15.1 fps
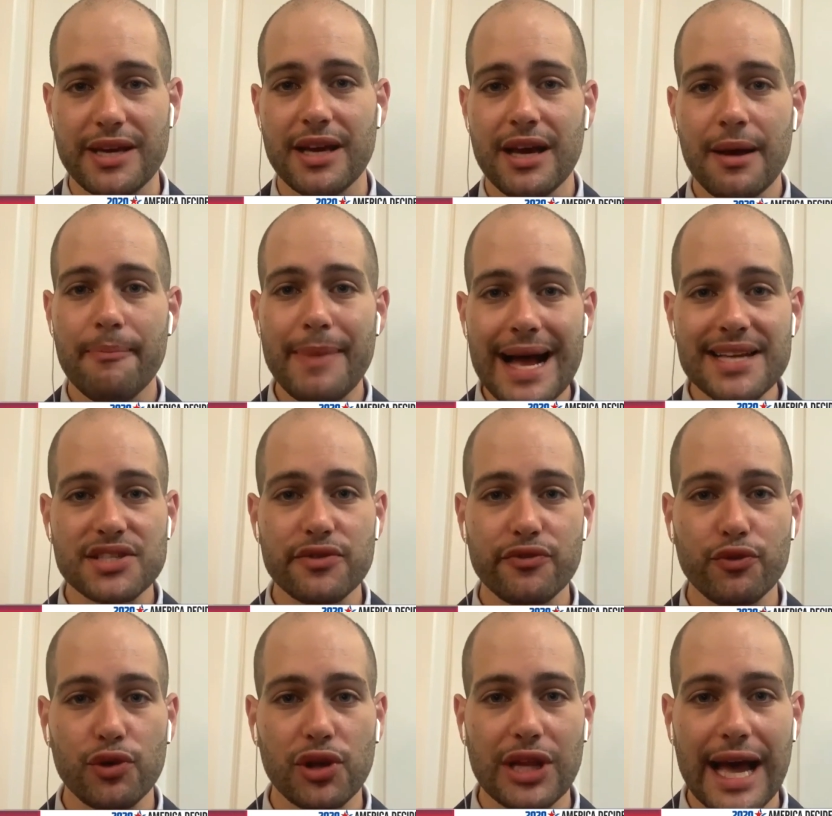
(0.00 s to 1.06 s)
to be
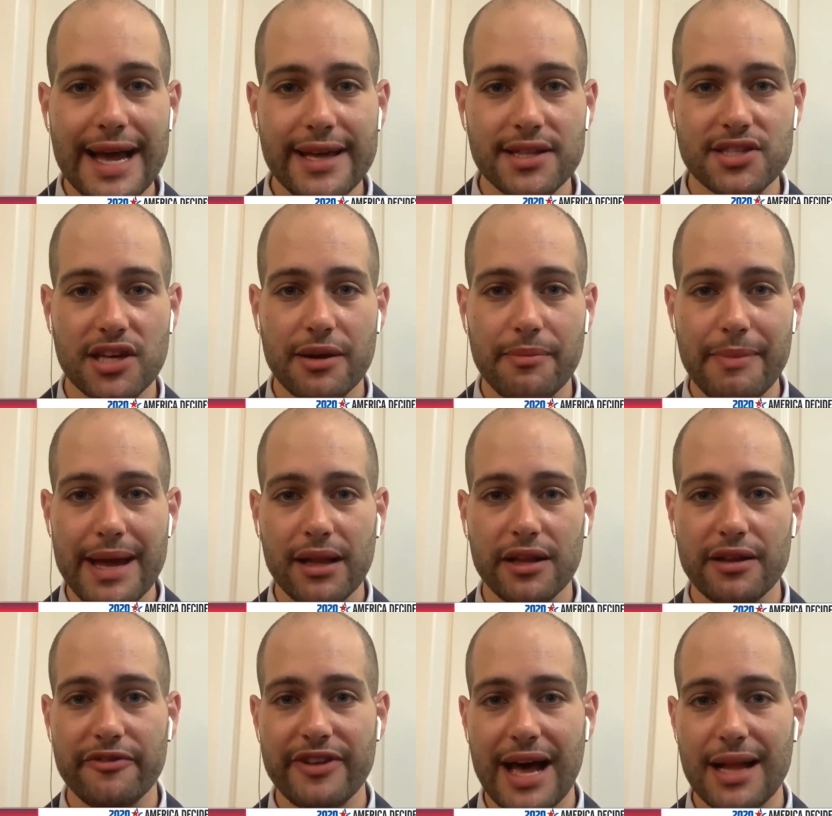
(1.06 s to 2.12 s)
massive reliance on
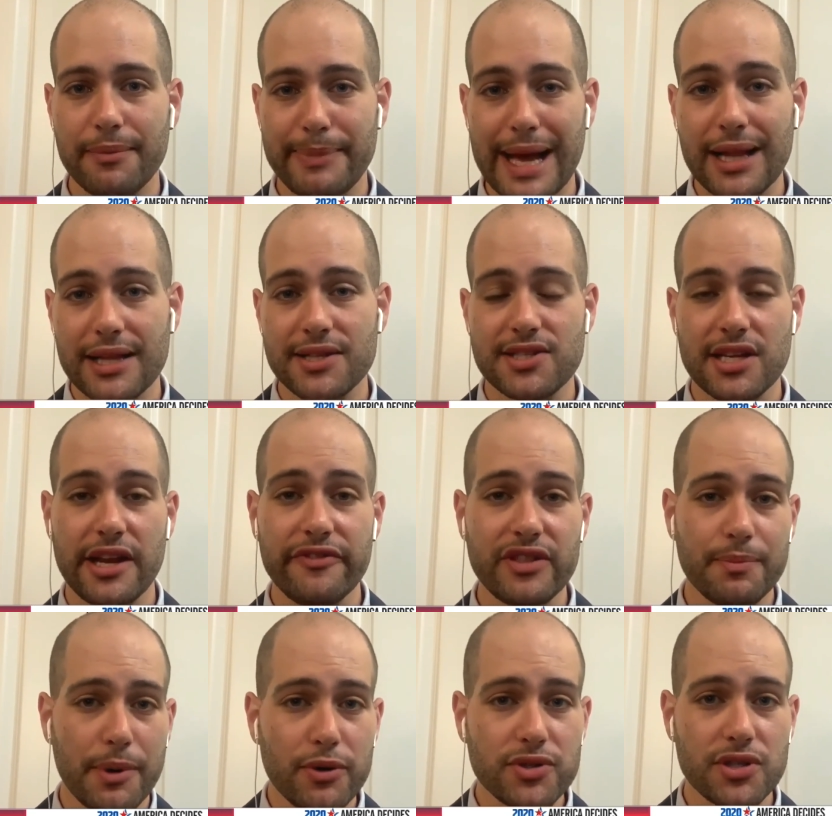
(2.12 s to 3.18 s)
mail in val- ballots. And
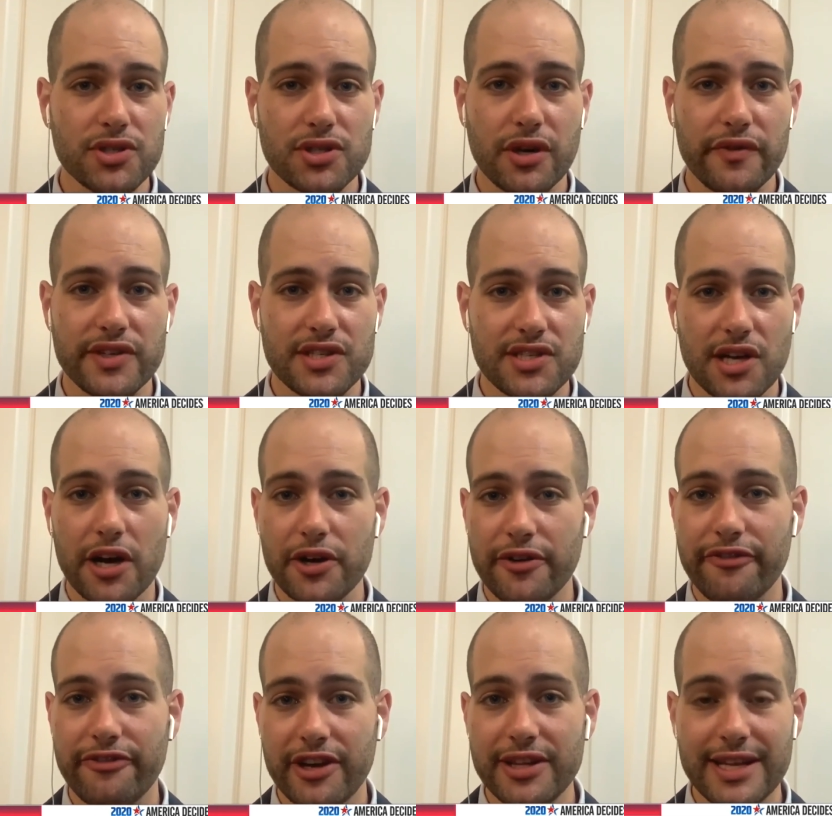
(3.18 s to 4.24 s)
if the postal service is
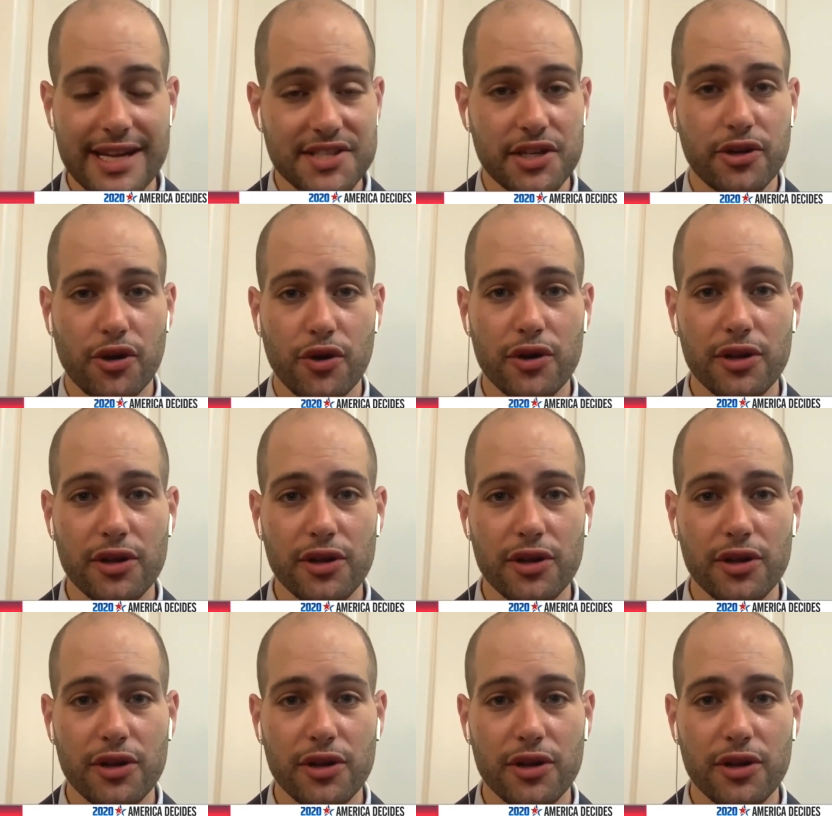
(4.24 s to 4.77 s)
underfunded as it